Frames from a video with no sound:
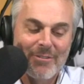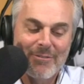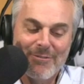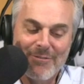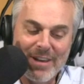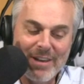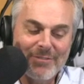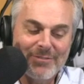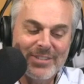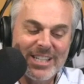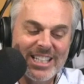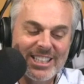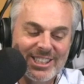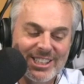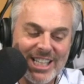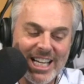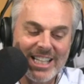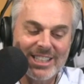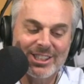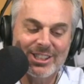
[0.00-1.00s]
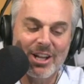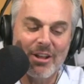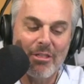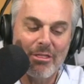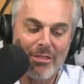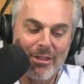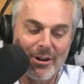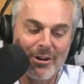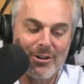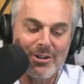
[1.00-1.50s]

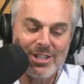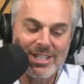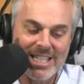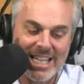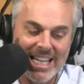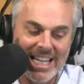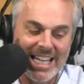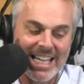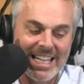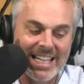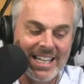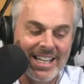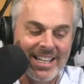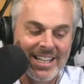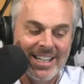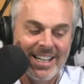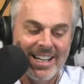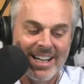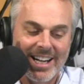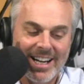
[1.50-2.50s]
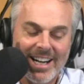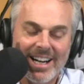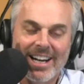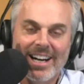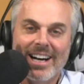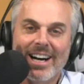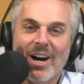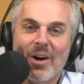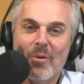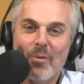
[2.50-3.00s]
56-13,
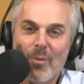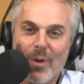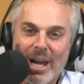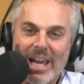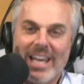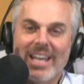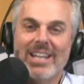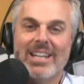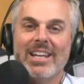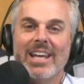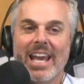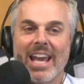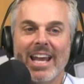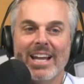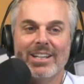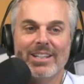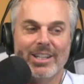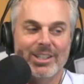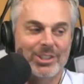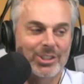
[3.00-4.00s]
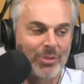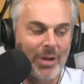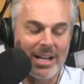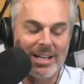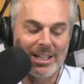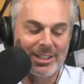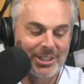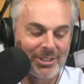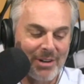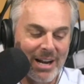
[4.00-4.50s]
a win. And Trent,
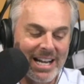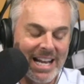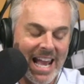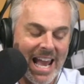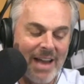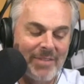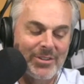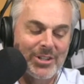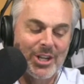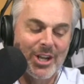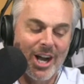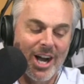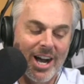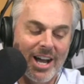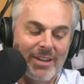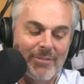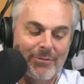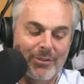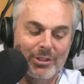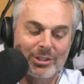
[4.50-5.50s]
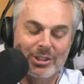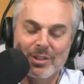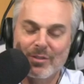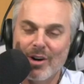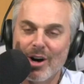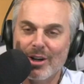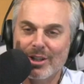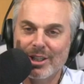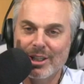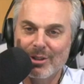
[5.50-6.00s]
it's great having you on. First of
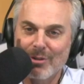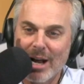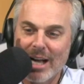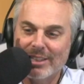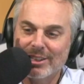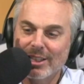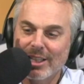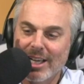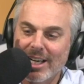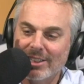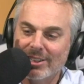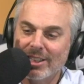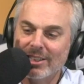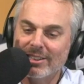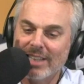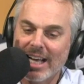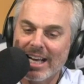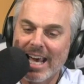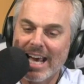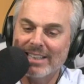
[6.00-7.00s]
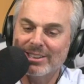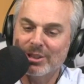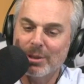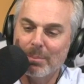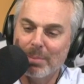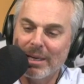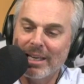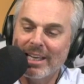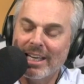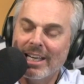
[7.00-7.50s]
all, congratulations. That has to
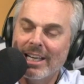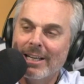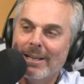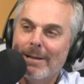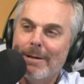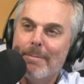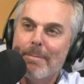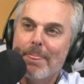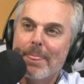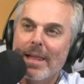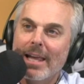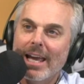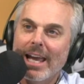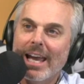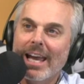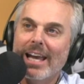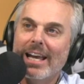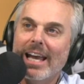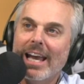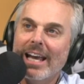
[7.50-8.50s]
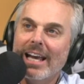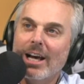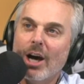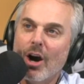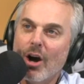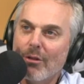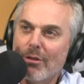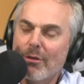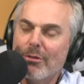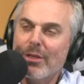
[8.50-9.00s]
be
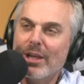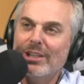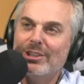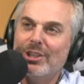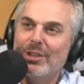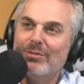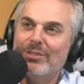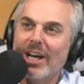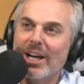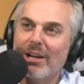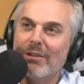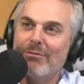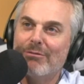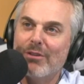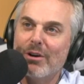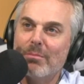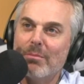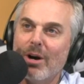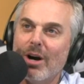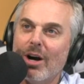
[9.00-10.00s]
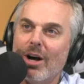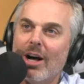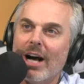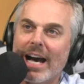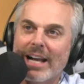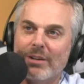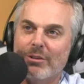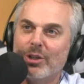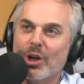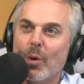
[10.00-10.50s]
all the things you've done in football.
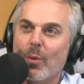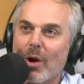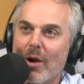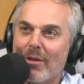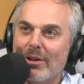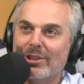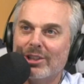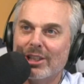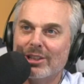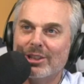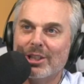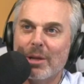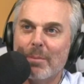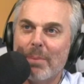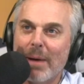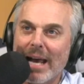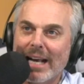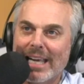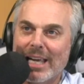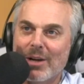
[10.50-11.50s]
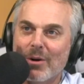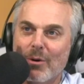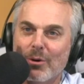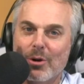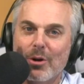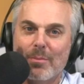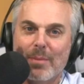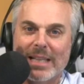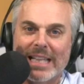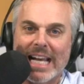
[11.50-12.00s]
I don't know where this is in the pecking
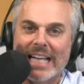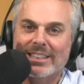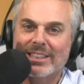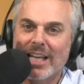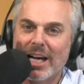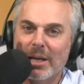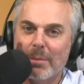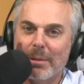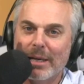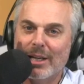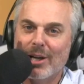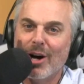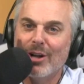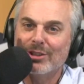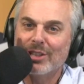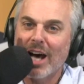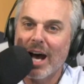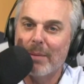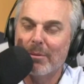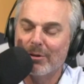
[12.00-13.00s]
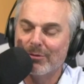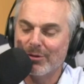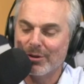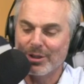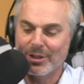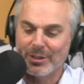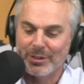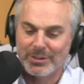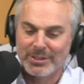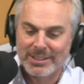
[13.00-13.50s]
order, but that's got to be an all-timer for
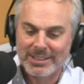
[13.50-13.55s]
you.